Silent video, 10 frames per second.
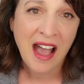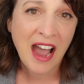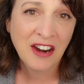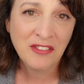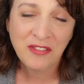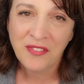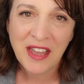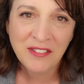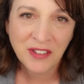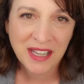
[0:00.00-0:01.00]
are
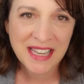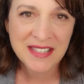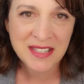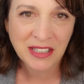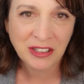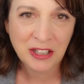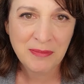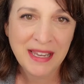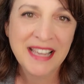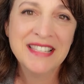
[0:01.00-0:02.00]
fun for kids to
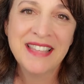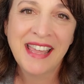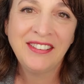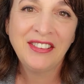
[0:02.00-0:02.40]
learn because they